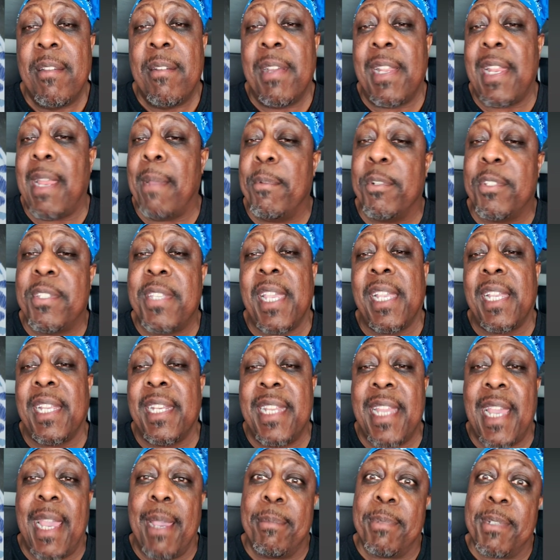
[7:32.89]
Well, I'm gonna take a
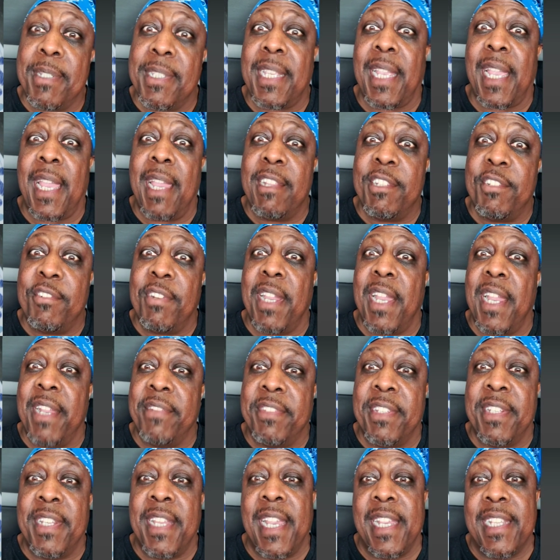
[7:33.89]
nap because I gotta
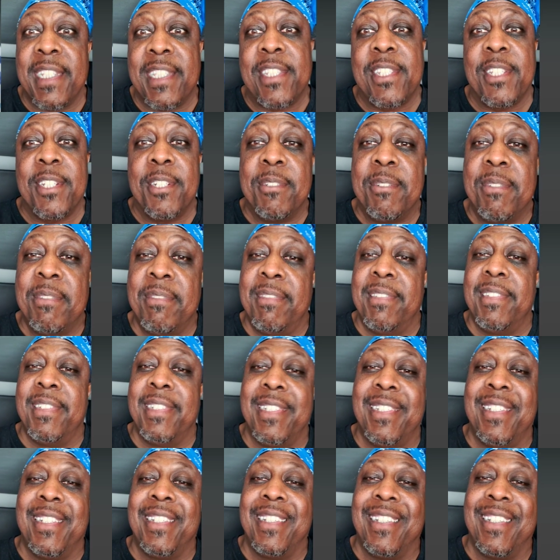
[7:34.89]
drive tonight, so
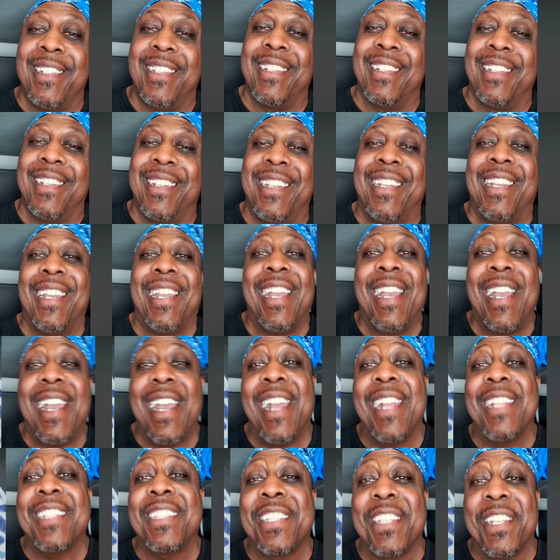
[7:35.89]

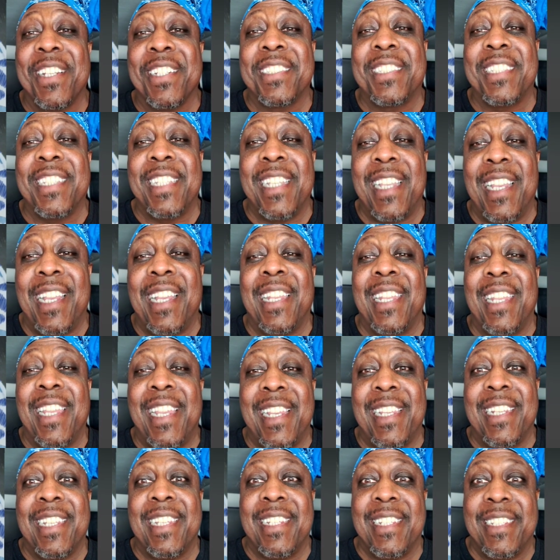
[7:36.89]
I'll talk to y'all
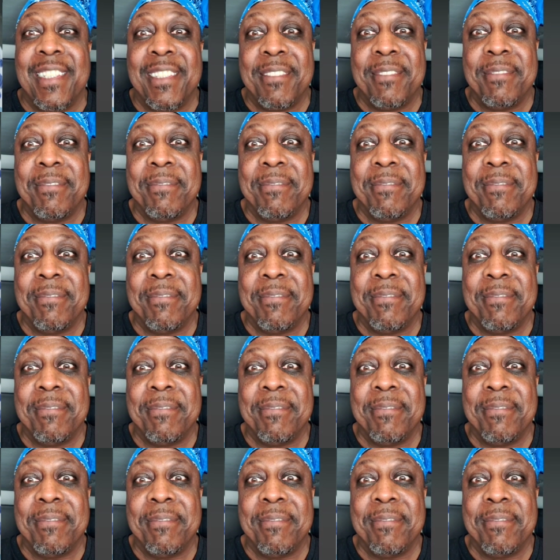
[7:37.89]
later.